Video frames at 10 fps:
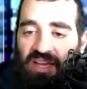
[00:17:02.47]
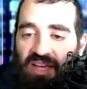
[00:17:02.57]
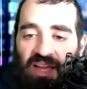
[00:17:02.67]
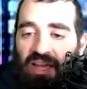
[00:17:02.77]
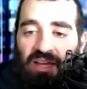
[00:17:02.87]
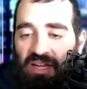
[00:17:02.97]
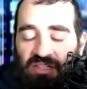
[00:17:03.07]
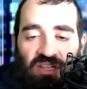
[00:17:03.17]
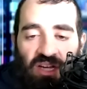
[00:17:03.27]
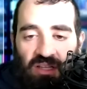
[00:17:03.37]
hey, can I
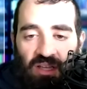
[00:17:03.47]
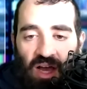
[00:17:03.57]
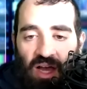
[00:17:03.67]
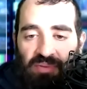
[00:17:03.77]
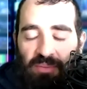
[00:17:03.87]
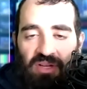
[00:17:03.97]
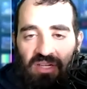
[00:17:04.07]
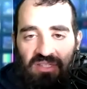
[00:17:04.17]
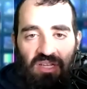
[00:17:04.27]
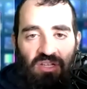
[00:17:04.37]
just cut the line? People are going to
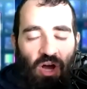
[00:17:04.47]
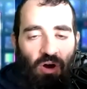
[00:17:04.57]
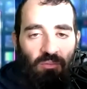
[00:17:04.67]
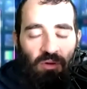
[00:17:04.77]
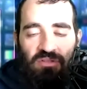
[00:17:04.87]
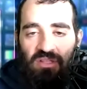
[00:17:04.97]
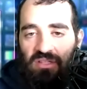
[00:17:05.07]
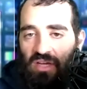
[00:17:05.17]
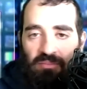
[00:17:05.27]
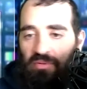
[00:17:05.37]
say no. Most of the
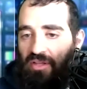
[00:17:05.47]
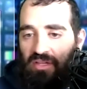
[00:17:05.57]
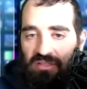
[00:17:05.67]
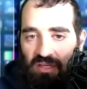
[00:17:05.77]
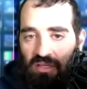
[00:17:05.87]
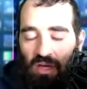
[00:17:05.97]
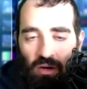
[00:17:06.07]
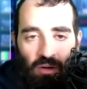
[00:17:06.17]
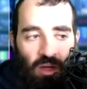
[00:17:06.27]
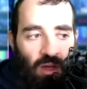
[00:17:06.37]
time, people are going to say no.
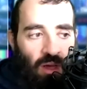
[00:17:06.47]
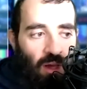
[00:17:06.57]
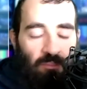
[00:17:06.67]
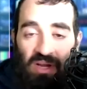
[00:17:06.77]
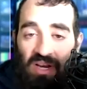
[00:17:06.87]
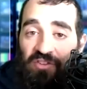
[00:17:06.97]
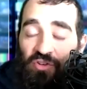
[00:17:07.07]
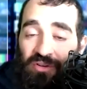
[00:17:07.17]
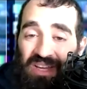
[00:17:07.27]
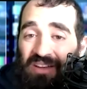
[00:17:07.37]
But if
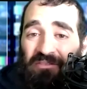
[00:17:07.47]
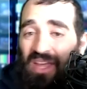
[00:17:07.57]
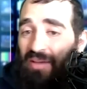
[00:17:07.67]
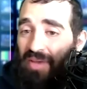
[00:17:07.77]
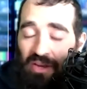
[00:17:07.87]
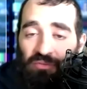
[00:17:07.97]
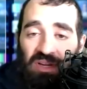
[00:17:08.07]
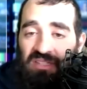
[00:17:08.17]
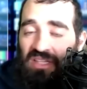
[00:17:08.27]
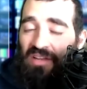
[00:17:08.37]
you give them a
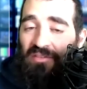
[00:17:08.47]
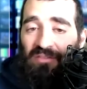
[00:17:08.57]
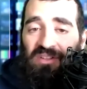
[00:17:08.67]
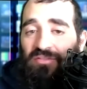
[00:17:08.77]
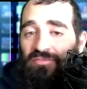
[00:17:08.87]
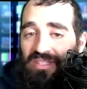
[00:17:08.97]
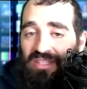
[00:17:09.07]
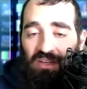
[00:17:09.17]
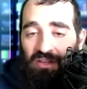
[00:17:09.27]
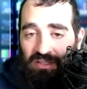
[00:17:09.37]
reason, even if it's a
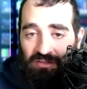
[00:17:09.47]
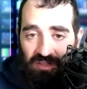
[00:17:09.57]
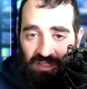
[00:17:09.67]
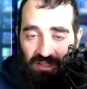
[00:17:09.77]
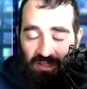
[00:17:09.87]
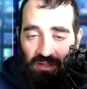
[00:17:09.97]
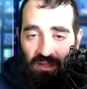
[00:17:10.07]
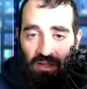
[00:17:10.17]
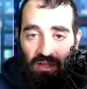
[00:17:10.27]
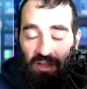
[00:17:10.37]
ridiculous reason,
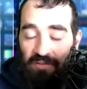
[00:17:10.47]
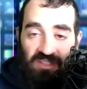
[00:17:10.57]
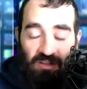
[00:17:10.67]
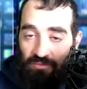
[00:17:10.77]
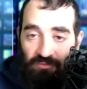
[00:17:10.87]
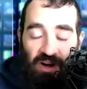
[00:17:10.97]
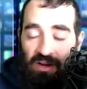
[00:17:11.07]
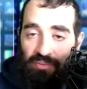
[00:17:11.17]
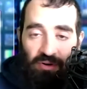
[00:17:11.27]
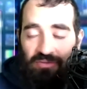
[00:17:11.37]
if it's a very
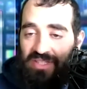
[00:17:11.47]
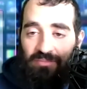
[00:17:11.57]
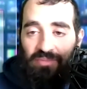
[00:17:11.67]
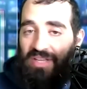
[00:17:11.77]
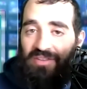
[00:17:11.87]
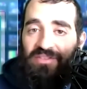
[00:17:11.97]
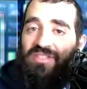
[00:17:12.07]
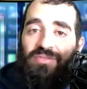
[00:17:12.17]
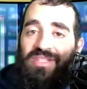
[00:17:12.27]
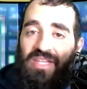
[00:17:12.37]
important reason, but even if it's a
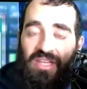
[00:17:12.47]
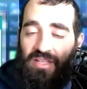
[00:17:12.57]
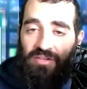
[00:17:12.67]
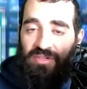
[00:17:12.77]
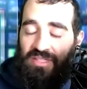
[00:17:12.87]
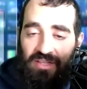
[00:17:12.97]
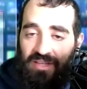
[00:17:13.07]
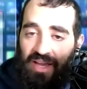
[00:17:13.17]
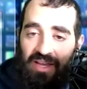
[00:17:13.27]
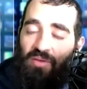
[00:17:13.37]
ridiculous reason,
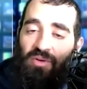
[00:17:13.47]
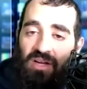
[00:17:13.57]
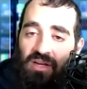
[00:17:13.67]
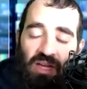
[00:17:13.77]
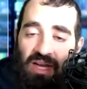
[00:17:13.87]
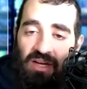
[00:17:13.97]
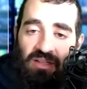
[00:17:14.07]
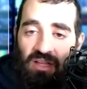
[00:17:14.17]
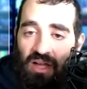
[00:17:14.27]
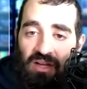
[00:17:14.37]
like I want to, can I cut the
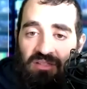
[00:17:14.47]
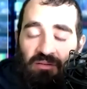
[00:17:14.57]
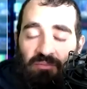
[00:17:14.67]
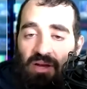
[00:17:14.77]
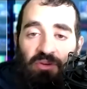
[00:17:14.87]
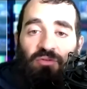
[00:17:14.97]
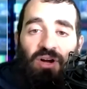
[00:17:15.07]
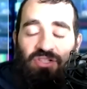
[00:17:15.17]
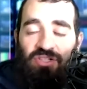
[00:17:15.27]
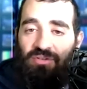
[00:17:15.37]
line because I'm, I'm in a
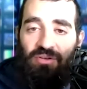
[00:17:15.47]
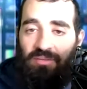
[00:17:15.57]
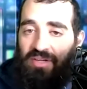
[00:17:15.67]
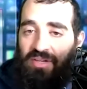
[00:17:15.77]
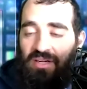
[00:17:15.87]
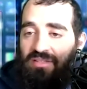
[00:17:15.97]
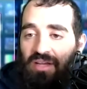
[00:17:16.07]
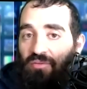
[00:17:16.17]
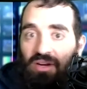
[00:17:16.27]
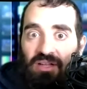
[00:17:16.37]
rush or because I
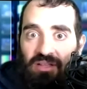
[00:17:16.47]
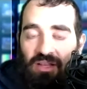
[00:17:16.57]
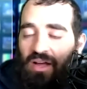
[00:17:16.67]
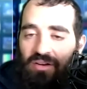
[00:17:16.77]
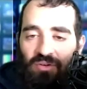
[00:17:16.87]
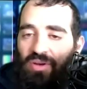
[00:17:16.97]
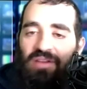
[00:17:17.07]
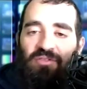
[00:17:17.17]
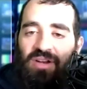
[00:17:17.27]
want to cut the line or whatever it